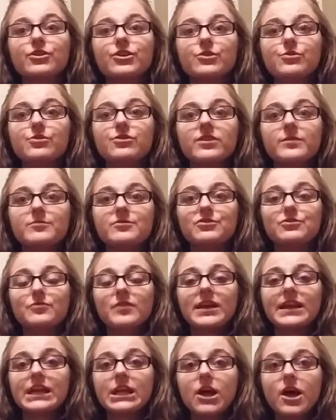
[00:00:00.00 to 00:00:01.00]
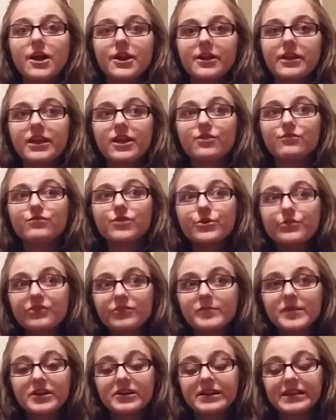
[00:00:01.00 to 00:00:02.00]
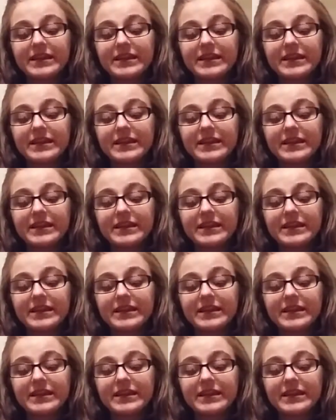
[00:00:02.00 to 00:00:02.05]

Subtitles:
eucalyptus radiata, and rosemary,